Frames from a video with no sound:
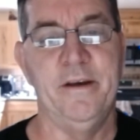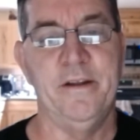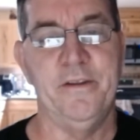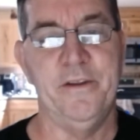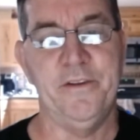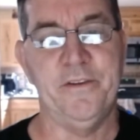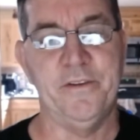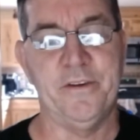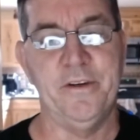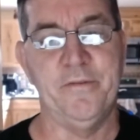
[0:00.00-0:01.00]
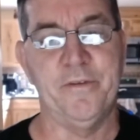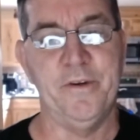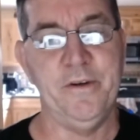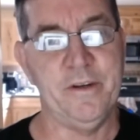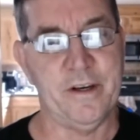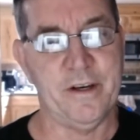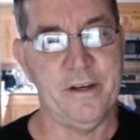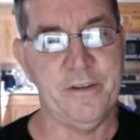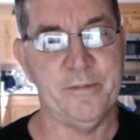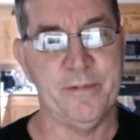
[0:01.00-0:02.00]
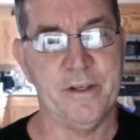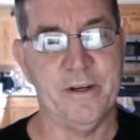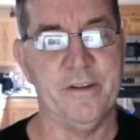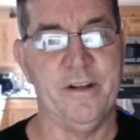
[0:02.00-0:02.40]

This is good for you guys because a